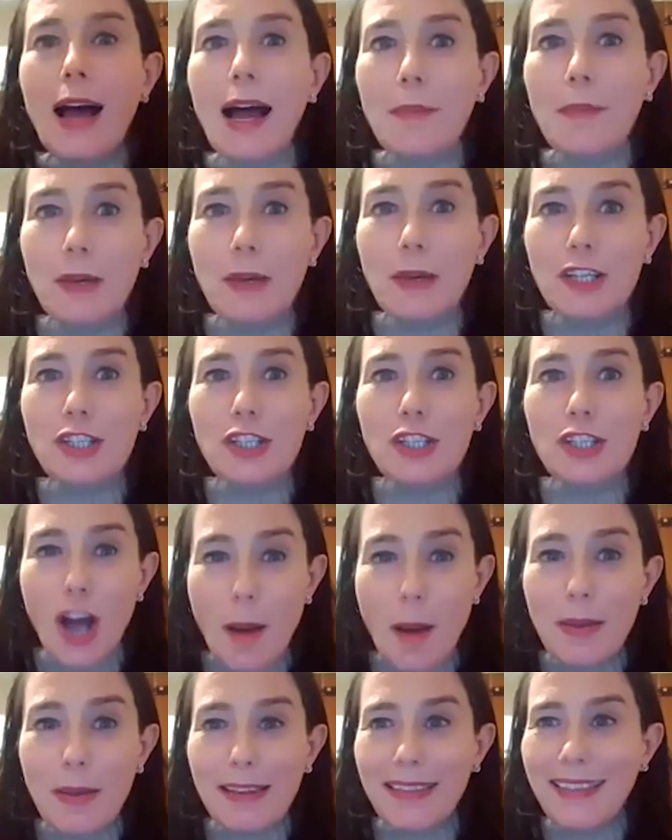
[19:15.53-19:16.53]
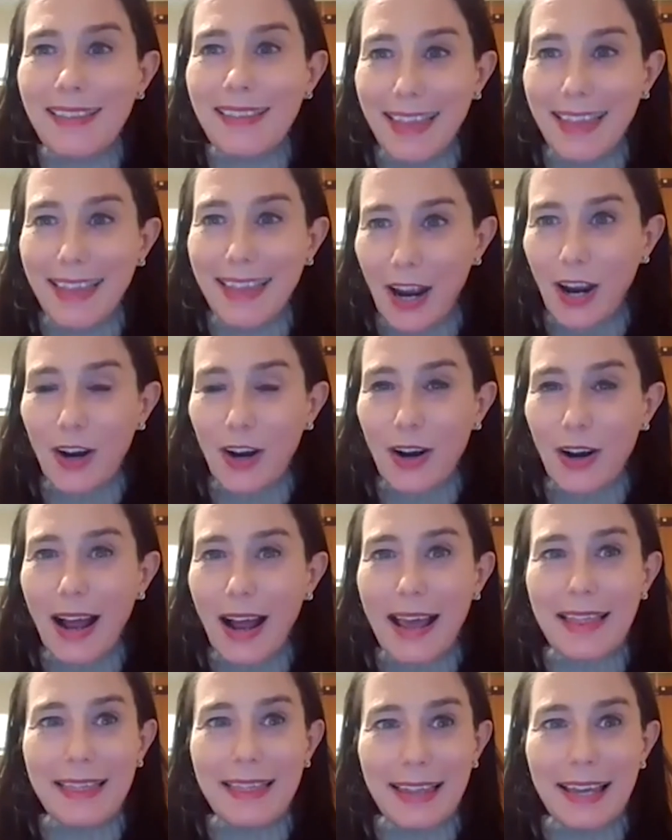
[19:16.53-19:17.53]
I'm gonna stop it there,
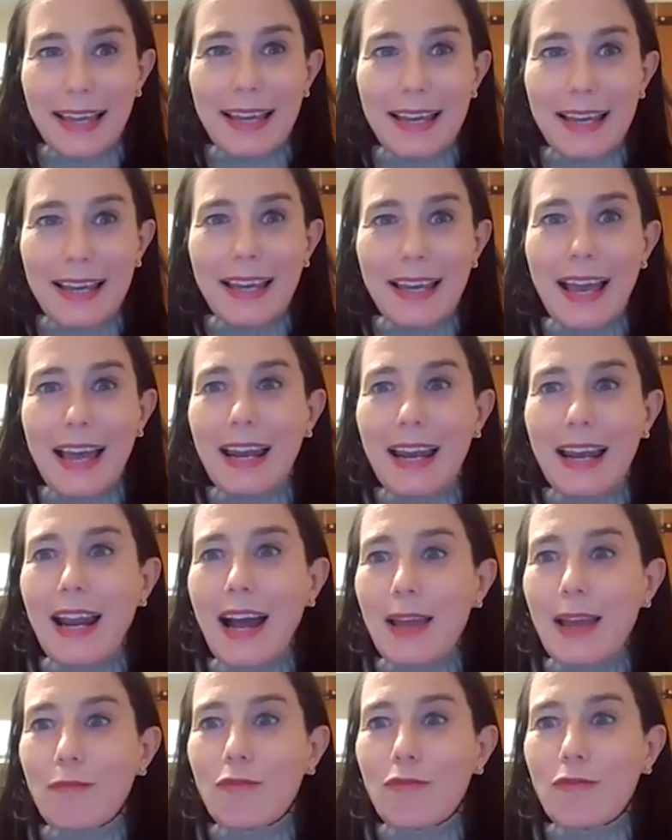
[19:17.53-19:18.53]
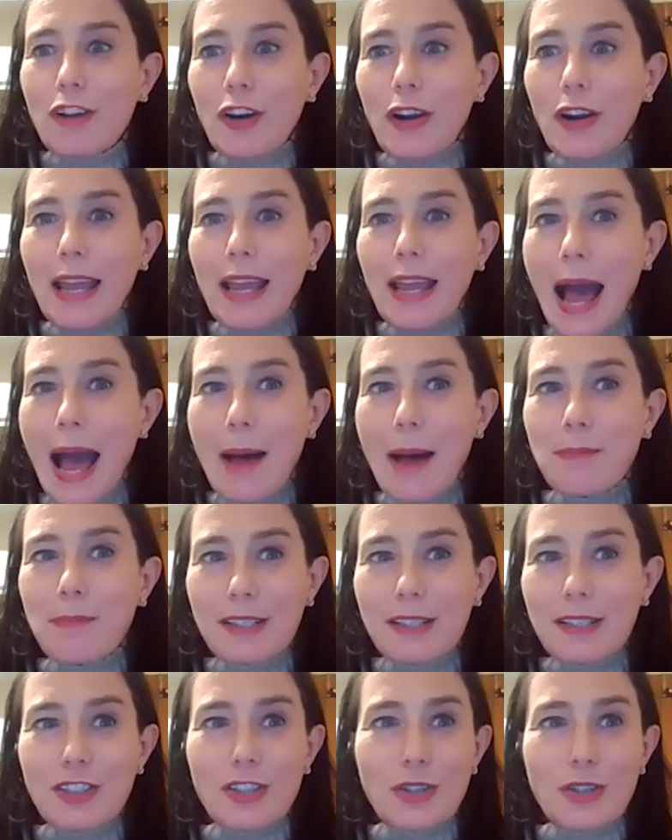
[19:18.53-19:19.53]
I think, and I'm very
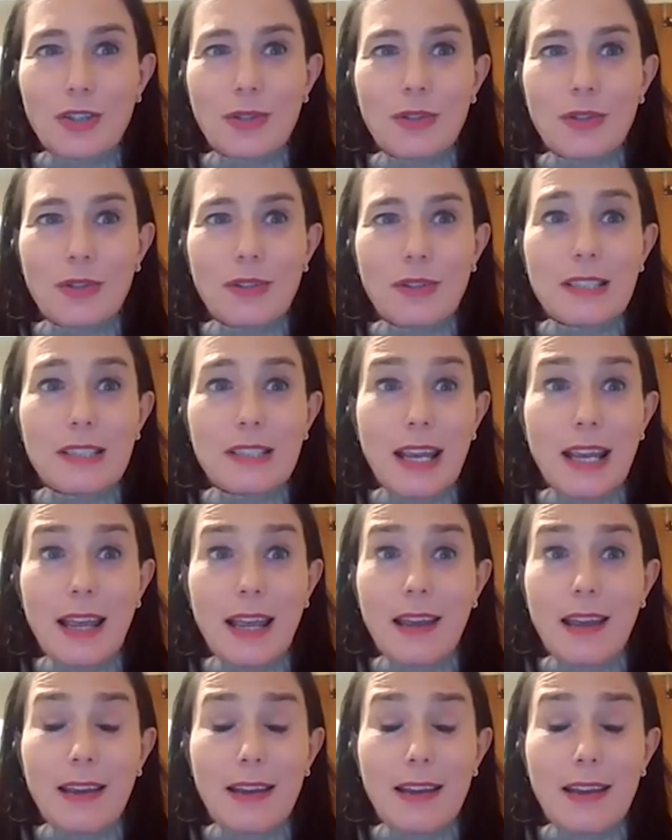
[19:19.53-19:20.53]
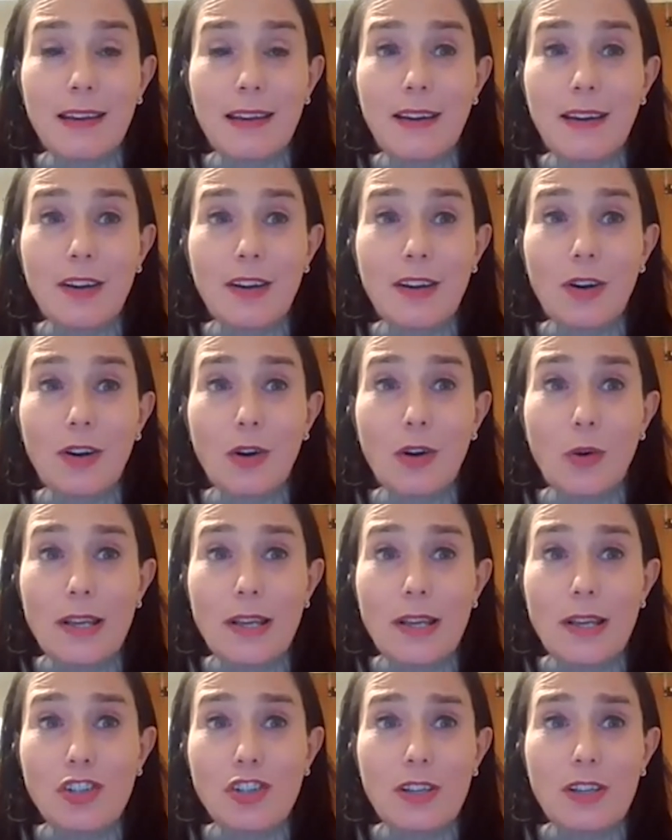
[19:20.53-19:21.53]
happy to take
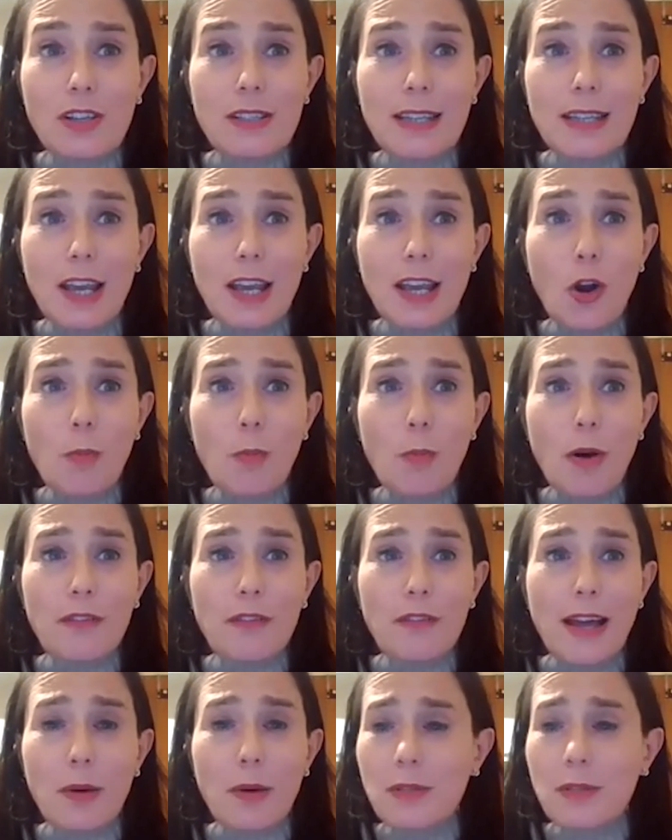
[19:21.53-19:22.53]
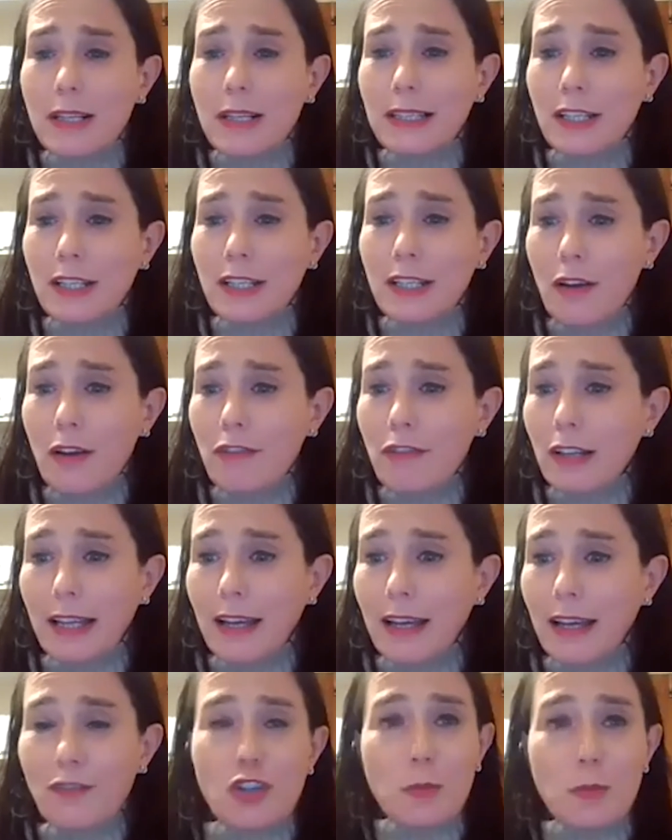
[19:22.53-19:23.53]
questions. I hope all of that was clear. I feel
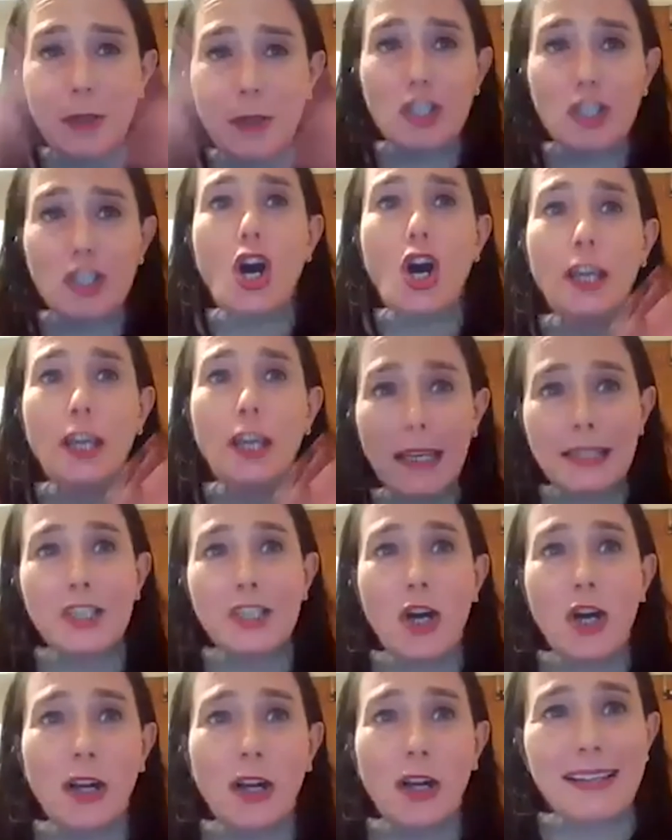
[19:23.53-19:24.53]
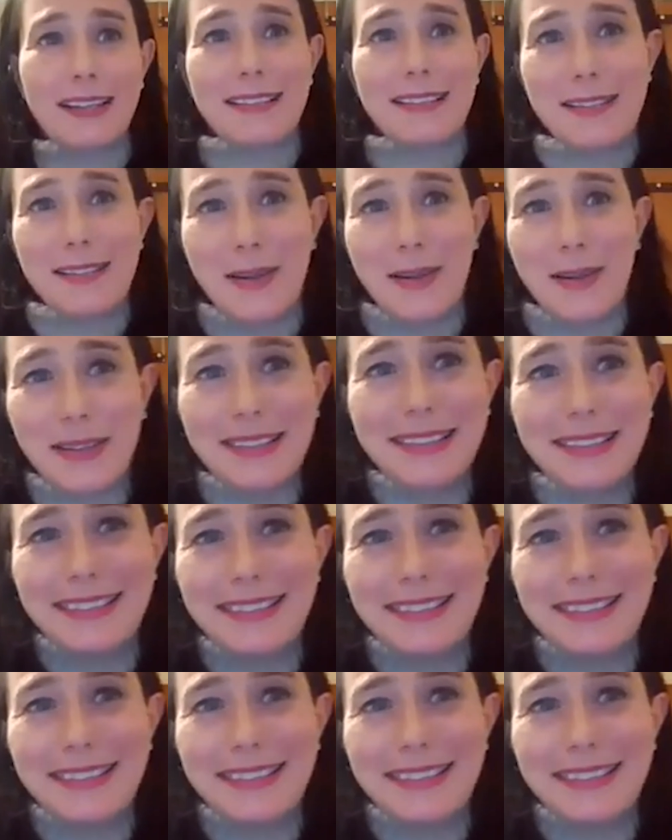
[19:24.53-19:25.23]
like I've just been talking and talking, so.